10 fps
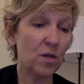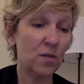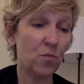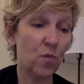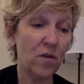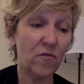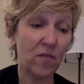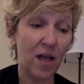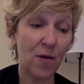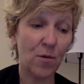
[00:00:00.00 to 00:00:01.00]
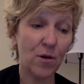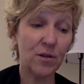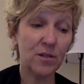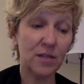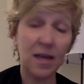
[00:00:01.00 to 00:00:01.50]
did one flower
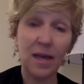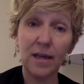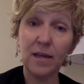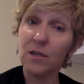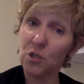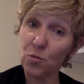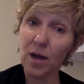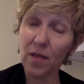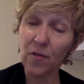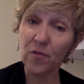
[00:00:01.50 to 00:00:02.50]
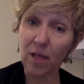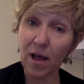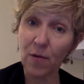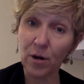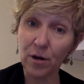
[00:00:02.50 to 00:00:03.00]
say to another
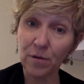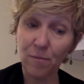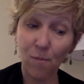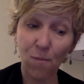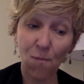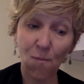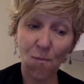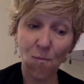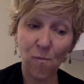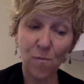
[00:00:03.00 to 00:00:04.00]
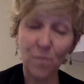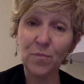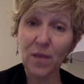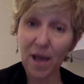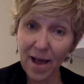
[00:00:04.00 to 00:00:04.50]
flower?
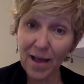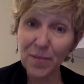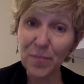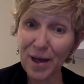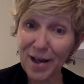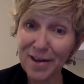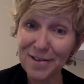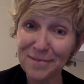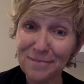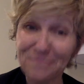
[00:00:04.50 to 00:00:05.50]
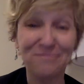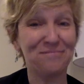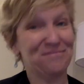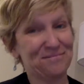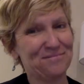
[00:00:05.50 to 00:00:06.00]
Hi, bud.
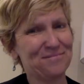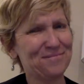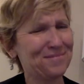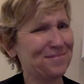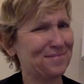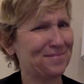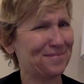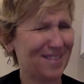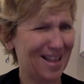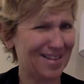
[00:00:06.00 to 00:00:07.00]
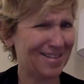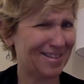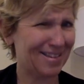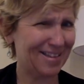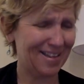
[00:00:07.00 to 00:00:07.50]
That's
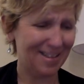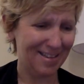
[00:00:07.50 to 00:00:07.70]
silly.